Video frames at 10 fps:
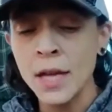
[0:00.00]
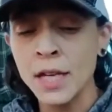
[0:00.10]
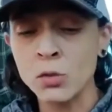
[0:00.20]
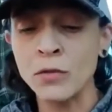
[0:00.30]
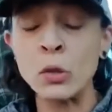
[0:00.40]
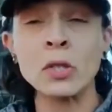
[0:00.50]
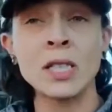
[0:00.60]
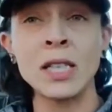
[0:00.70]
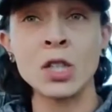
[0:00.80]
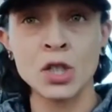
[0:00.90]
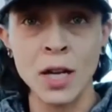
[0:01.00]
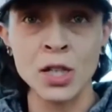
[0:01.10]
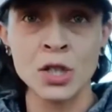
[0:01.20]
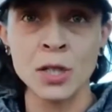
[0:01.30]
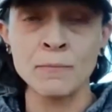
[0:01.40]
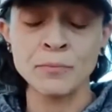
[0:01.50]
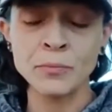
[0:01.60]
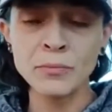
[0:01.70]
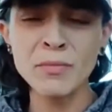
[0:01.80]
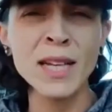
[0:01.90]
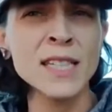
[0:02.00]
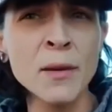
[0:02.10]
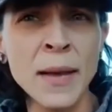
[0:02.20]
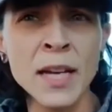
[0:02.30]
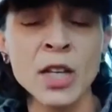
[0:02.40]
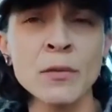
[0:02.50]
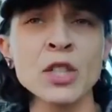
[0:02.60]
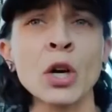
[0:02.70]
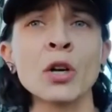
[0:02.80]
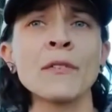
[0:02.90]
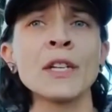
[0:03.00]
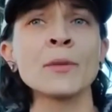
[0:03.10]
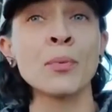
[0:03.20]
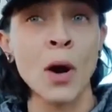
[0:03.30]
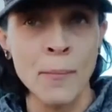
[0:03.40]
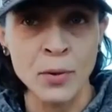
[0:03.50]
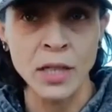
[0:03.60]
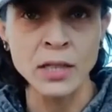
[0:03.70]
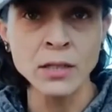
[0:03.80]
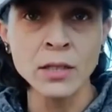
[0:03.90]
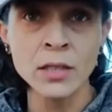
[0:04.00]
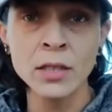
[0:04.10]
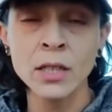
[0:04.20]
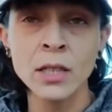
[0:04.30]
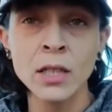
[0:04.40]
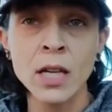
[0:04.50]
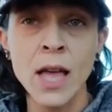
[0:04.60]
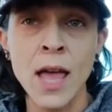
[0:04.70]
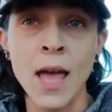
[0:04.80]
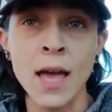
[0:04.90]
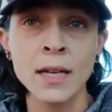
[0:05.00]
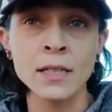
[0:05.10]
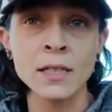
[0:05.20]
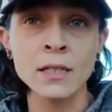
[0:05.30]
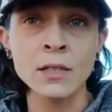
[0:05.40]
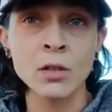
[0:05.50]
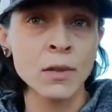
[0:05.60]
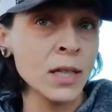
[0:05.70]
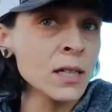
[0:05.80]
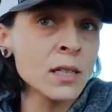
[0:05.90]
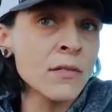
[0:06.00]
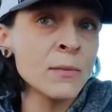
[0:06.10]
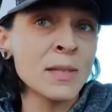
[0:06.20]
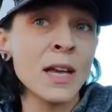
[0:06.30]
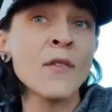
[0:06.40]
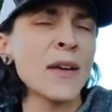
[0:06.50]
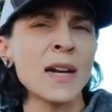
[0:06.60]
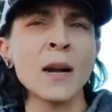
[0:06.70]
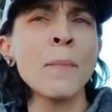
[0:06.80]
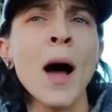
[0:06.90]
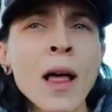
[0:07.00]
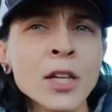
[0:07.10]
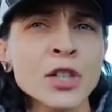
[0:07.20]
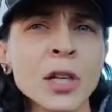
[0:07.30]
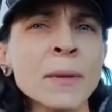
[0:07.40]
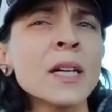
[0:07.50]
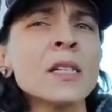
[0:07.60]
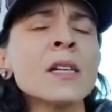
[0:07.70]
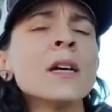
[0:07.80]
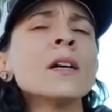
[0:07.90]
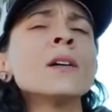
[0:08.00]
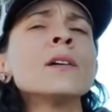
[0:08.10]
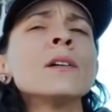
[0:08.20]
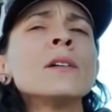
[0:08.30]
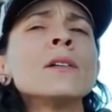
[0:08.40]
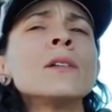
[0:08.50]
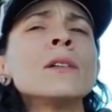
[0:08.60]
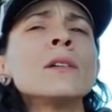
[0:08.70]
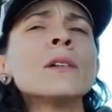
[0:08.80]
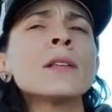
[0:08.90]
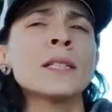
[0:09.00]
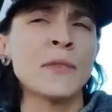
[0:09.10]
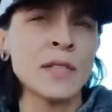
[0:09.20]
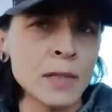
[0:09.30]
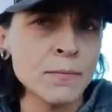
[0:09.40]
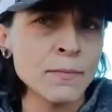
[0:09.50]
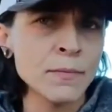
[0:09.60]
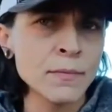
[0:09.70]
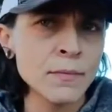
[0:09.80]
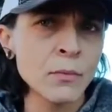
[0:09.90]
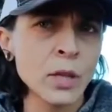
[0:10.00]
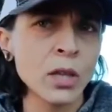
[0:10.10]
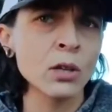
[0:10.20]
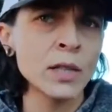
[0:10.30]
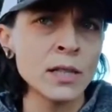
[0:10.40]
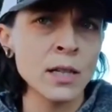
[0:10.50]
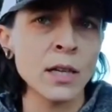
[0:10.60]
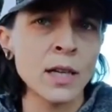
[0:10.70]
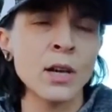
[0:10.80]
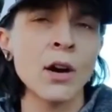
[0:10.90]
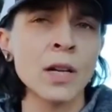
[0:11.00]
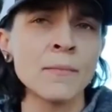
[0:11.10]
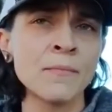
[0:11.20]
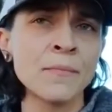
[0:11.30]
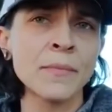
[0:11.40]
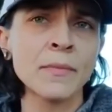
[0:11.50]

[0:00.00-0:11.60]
He's refused to see the judge. He's demanding the return of his property and the release of himself and an apology because, let's face it, we learned this in kindergarten.